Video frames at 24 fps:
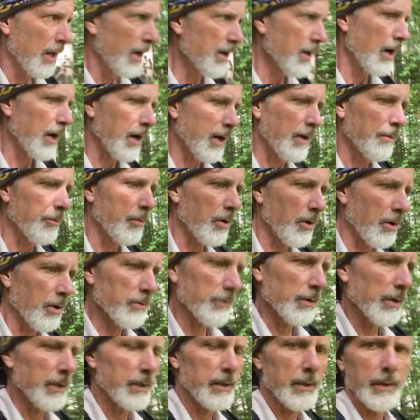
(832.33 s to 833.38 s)
I'm
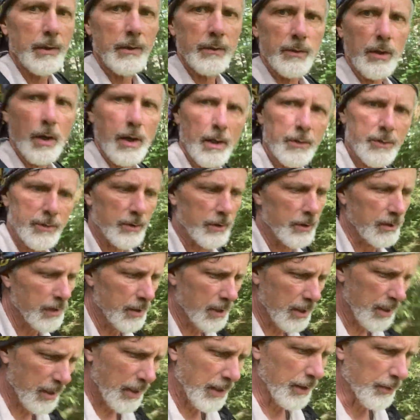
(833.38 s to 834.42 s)
already exhausted.
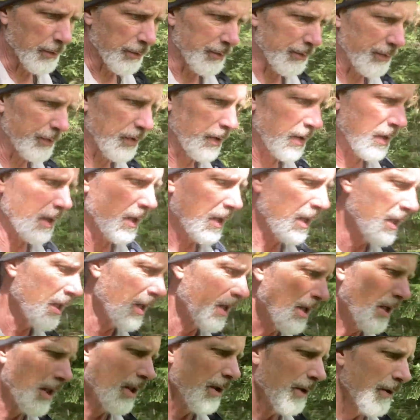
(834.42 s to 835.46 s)
It was
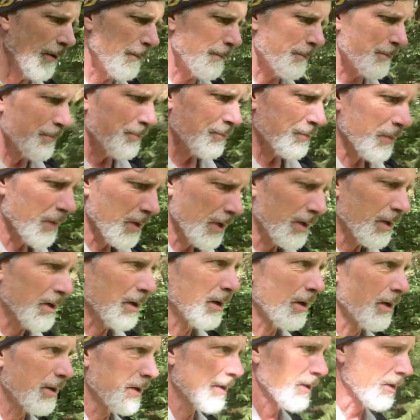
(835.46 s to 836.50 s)
an
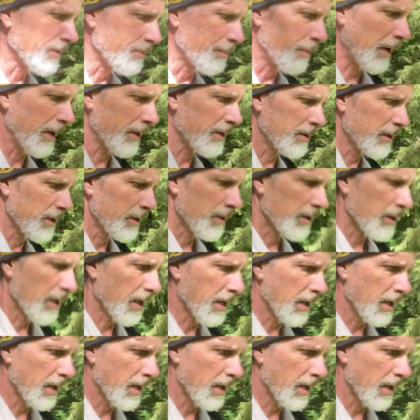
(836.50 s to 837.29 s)
unexpected